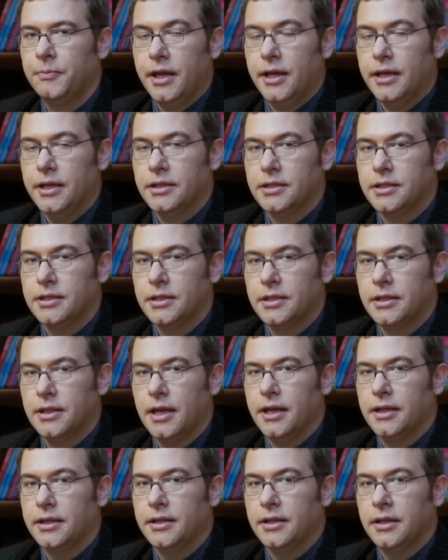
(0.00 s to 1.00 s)
is
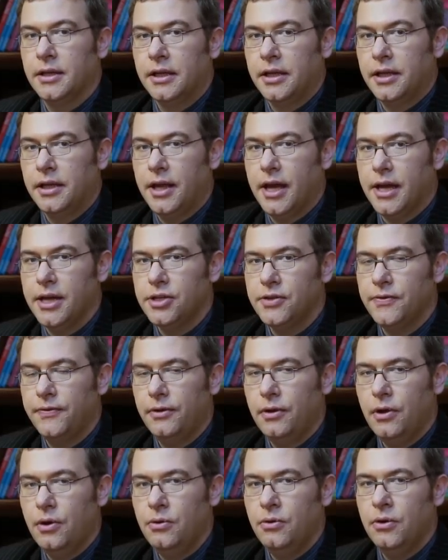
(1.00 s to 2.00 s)
that cash
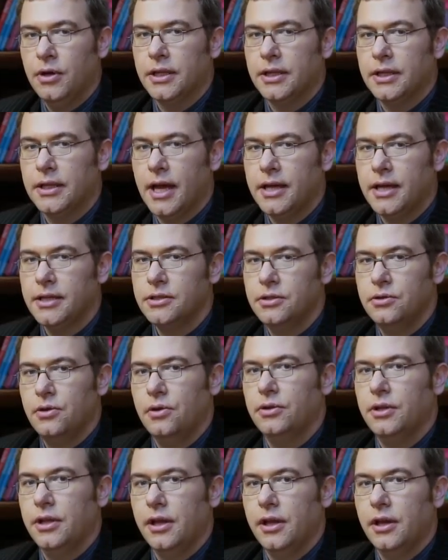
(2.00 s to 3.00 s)
flow does
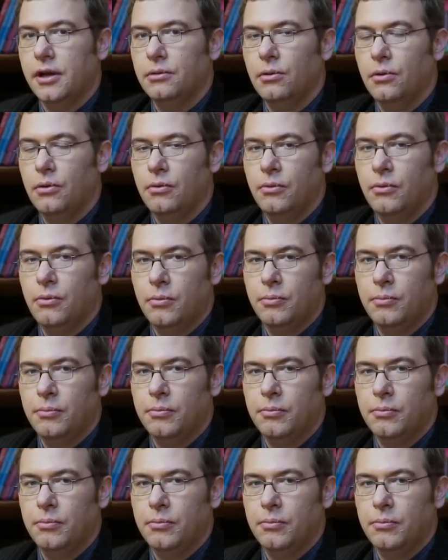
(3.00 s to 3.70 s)
not equal